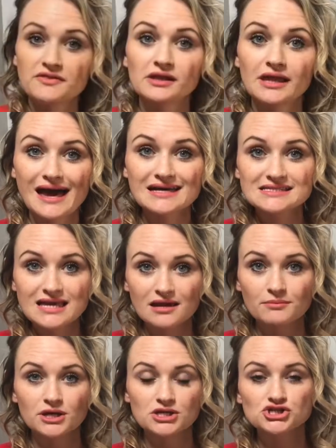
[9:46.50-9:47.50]
the last thing
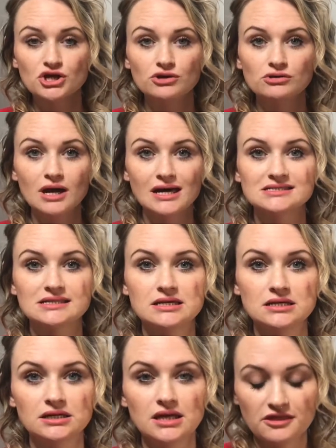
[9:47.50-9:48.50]
I'm going to show you guys
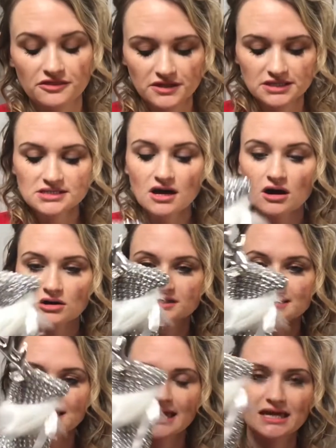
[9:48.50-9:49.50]
in this haul
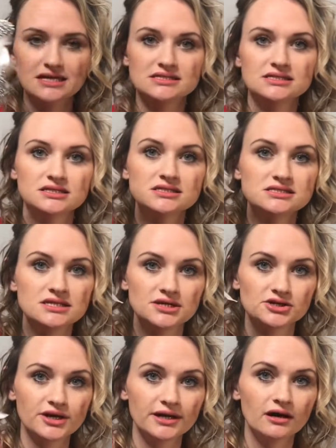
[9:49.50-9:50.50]
today is this
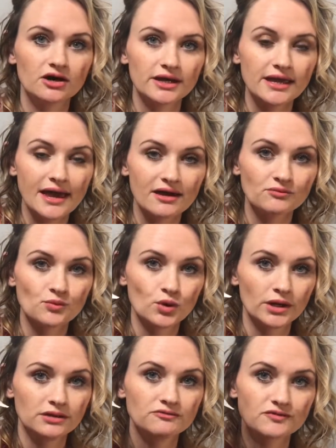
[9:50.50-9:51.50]
deer, and I already have
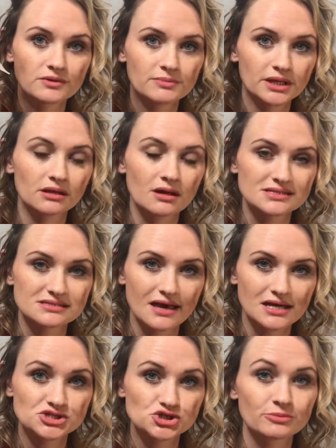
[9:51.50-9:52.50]
one from Big Lots
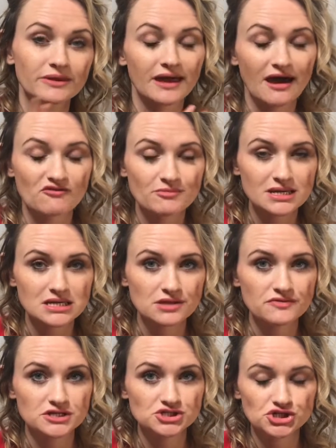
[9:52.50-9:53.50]
last year, but they have him
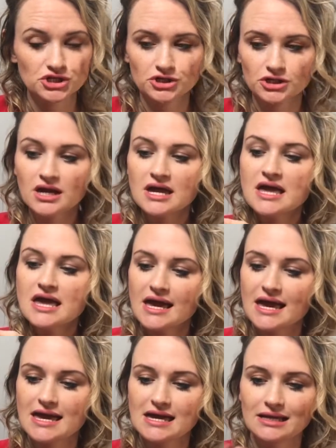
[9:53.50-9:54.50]
again this year,
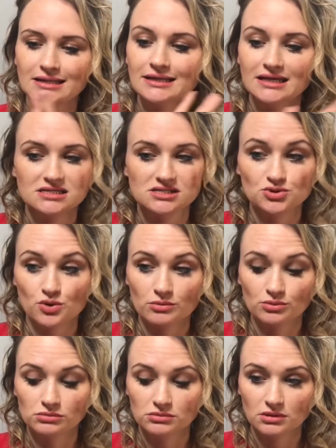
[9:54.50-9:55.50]
and he's
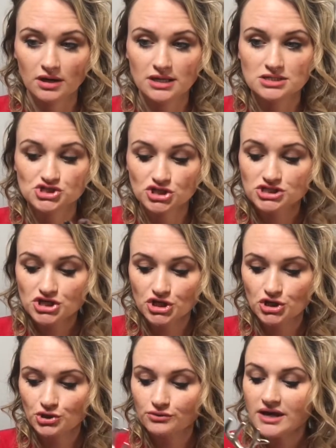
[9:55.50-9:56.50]
adorable. Okay, he's just
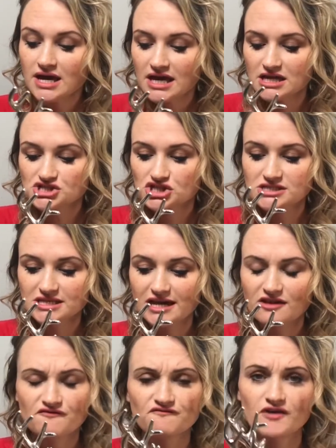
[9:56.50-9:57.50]
cute. He's just
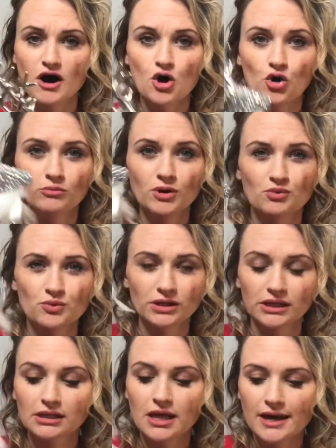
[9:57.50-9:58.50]
like foam,
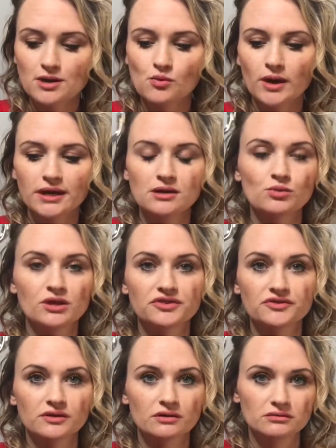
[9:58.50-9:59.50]
really lightweight
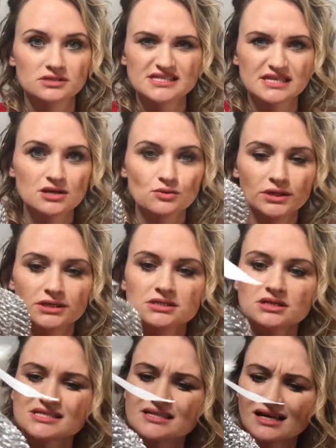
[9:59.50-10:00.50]
with sequin.
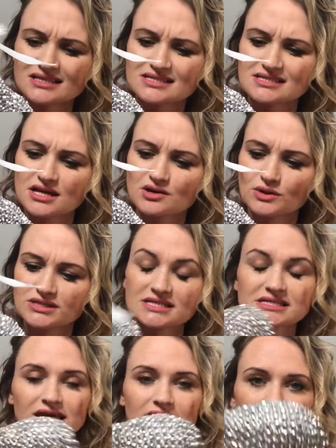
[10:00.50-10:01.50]
It's not sequins. It's like